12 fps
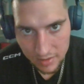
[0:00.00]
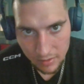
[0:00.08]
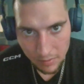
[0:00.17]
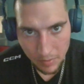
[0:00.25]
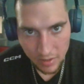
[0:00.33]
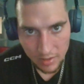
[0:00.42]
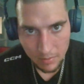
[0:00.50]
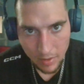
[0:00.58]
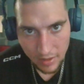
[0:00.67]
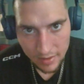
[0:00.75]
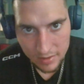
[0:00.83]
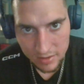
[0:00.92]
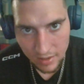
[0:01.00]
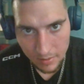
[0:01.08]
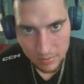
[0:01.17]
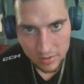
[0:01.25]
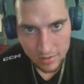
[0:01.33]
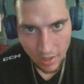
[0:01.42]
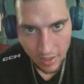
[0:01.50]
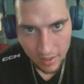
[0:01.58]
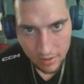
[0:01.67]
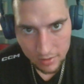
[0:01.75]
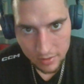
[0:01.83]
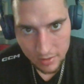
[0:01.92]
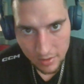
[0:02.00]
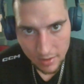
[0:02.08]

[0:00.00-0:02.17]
A buddy of mine, his name's Kyle.